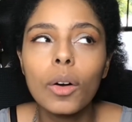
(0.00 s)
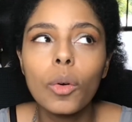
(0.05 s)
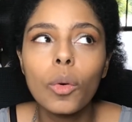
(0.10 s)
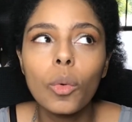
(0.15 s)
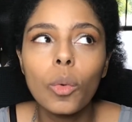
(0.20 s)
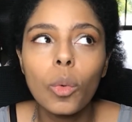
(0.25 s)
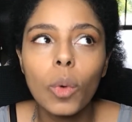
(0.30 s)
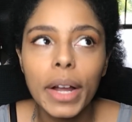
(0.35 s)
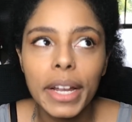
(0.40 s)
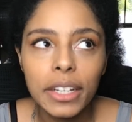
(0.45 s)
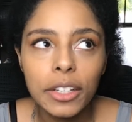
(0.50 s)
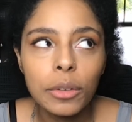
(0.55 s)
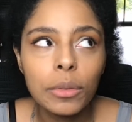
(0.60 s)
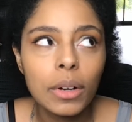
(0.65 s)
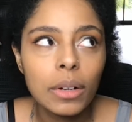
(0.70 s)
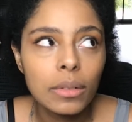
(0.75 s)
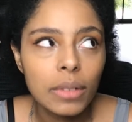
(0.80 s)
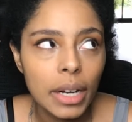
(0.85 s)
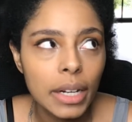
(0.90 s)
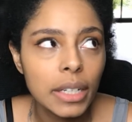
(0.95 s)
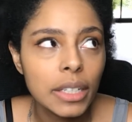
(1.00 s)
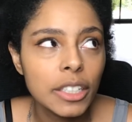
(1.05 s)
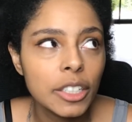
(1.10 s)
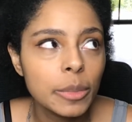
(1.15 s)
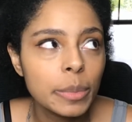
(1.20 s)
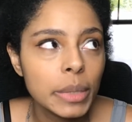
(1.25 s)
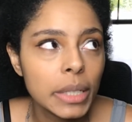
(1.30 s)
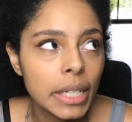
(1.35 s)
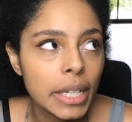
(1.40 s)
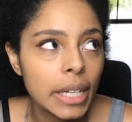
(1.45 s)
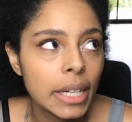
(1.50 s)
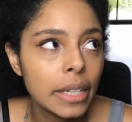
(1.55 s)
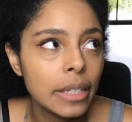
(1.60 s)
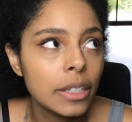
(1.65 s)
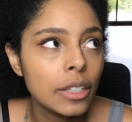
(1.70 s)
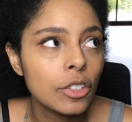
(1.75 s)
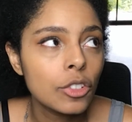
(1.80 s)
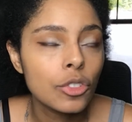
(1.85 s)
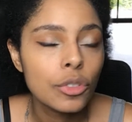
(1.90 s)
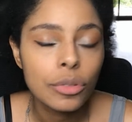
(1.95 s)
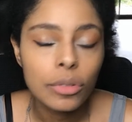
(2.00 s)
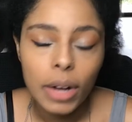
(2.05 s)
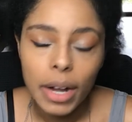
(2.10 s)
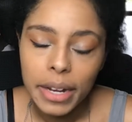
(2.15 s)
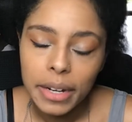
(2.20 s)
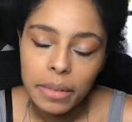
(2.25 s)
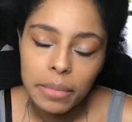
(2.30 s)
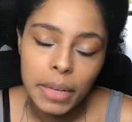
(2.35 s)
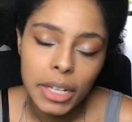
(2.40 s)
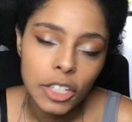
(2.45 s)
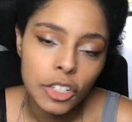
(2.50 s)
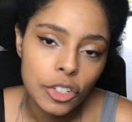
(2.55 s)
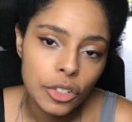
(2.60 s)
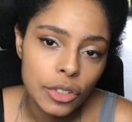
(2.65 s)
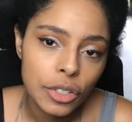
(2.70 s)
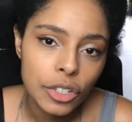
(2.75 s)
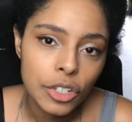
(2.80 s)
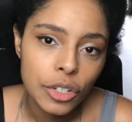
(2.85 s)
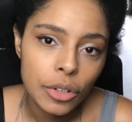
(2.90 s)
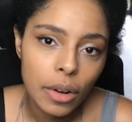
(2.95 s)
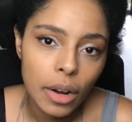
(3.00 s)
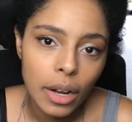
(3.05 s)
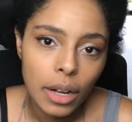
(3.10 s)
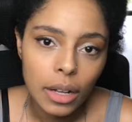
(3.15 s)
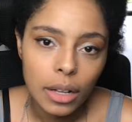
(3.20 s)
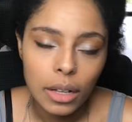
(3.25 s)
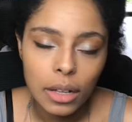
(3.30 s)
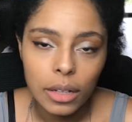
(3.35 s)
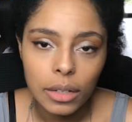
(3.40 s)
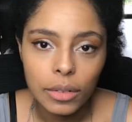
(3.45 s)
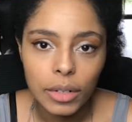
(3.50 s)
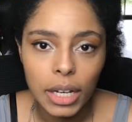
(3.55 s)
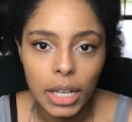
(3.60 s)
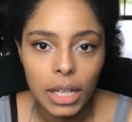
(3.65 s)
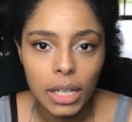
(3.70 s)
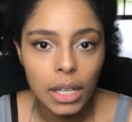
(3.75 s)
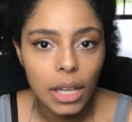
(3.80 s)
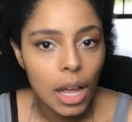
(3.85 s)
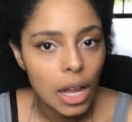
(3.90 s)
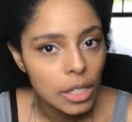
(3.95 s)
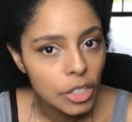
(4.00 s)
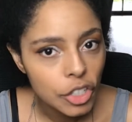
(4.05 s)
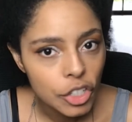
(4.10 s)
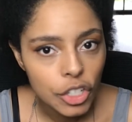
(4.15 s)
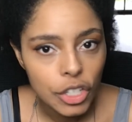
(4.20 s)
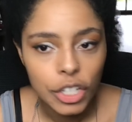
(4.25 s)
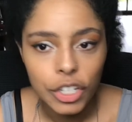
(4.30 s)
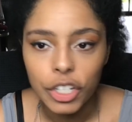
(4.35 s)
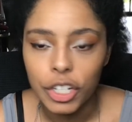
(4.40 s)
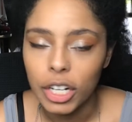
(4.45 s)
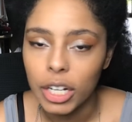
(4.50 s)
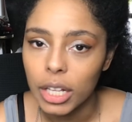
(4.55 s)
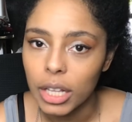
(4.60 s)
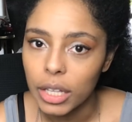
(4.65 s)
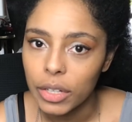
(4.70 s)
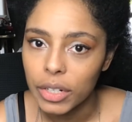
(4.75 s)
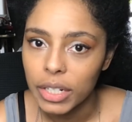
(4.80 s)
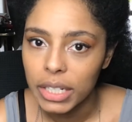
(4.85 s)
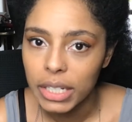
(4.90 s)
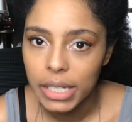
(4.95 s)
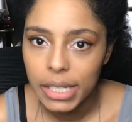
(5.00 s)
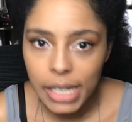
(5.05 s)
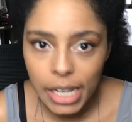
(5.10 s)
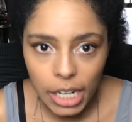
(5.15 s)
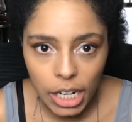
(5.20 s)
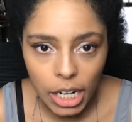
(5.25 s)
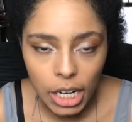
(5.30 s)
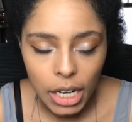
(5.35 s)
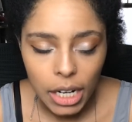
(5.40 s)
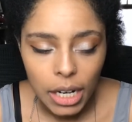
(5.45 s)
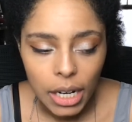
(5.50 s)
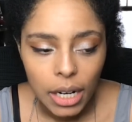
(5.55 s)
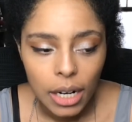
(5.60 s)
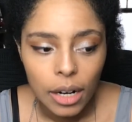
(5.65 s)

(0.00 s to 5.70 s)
When you are writing your plan, try to make sure that you are including lunch, that you're including dinner.